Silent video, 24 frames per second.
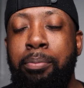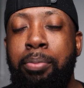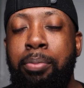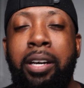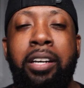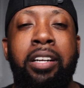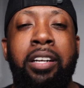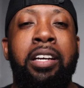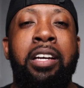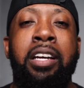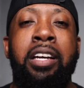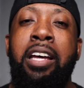
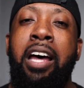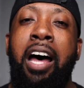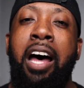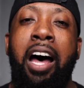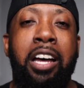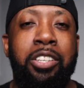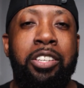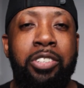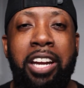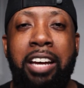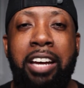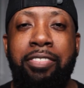But uh,
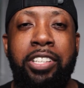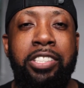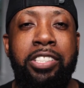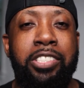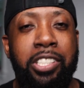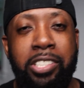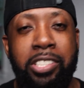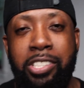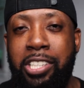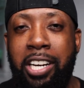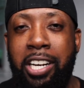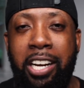you'd have to
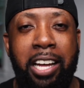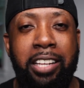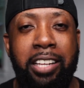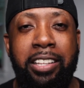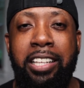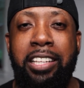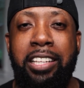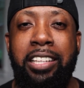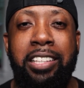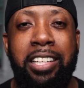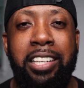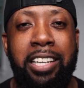just check out
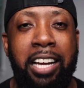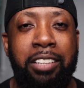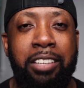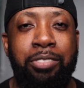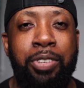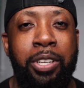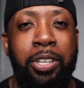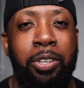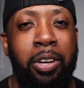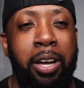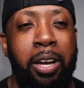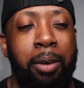the, the next
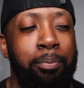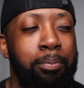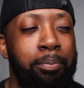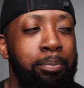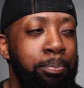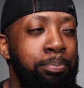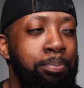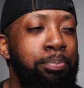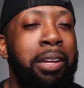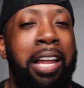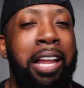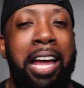video I'm
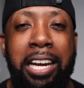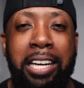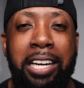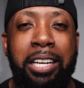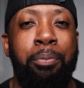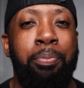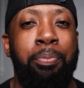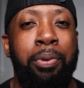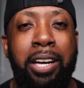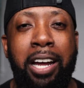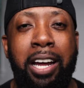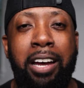planning to
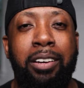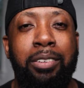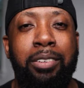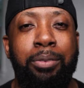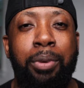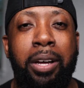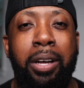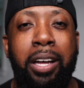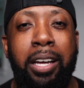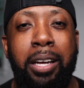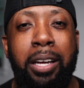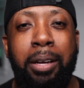put out
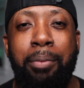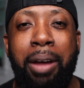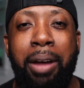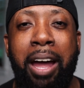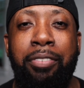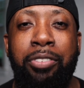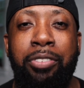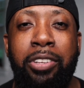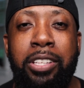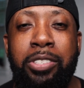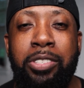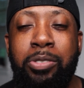um,
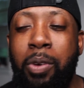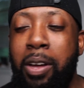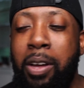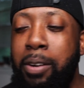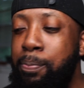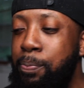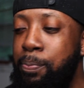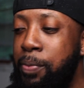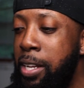after this one.